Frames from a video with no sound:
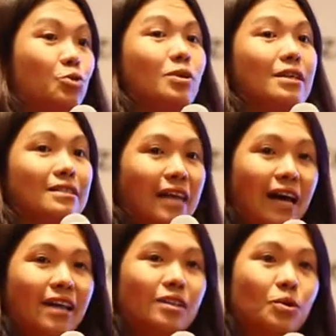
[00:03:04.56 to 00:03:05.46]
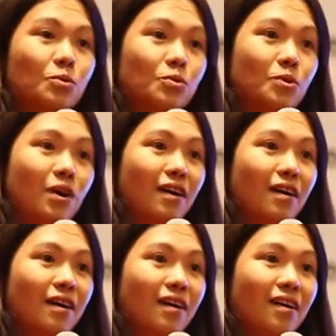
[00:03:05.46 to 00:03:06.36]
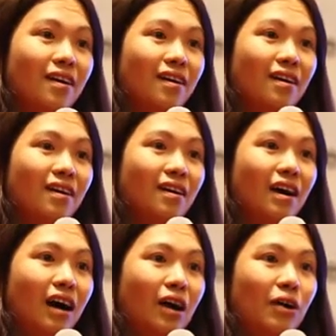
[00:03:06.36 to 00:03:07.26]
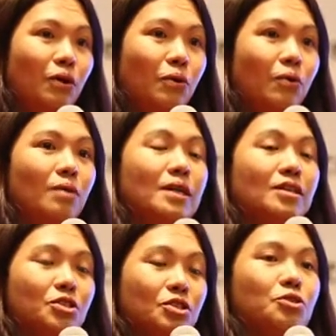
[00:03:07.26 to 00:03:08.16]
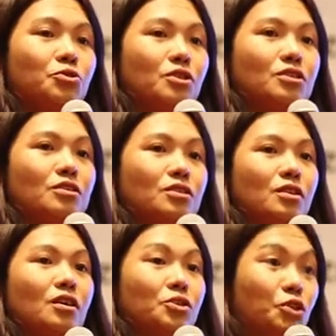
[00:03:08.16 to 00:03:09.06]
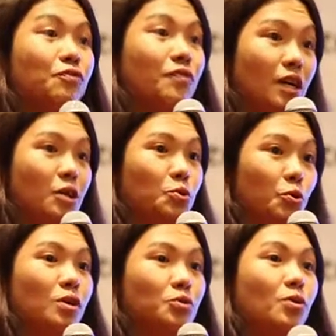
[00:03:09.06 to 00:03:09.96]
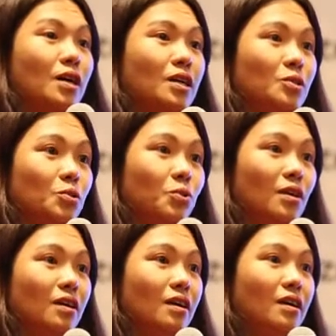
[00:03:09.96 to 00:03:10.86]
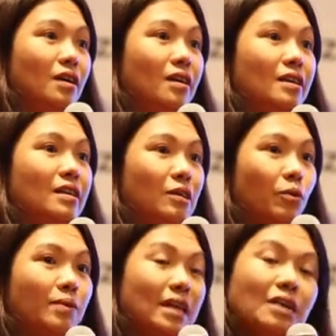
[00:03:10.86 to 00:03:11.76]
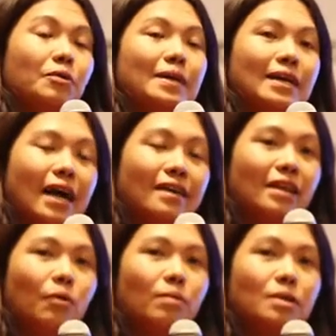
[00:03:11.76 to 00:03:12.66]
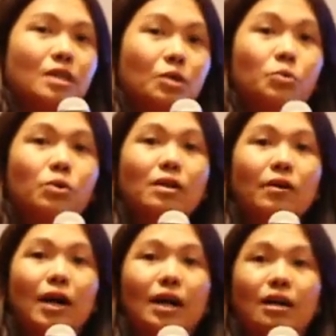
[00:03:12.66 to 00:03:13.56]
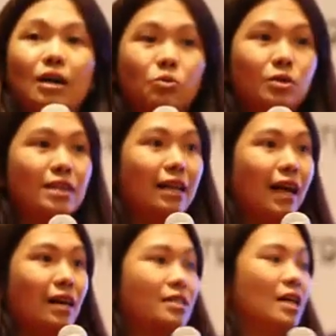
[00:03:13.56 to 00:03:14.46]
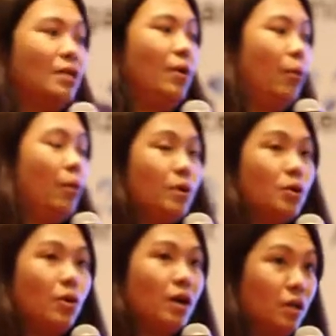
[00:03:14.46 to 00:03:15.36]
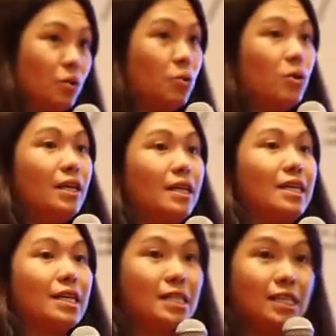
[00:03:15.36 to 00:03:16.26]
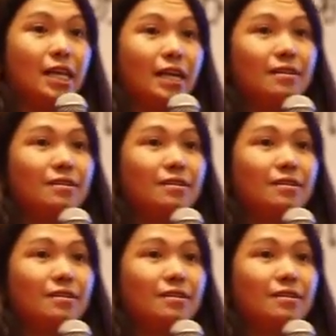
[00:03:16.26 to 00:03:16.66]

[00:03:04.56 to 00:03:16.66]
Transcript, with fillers: colleagues working in C S R, and we have done a lot of efforts. We have achieved a lot of goals. But on the other hand, as for the measurement,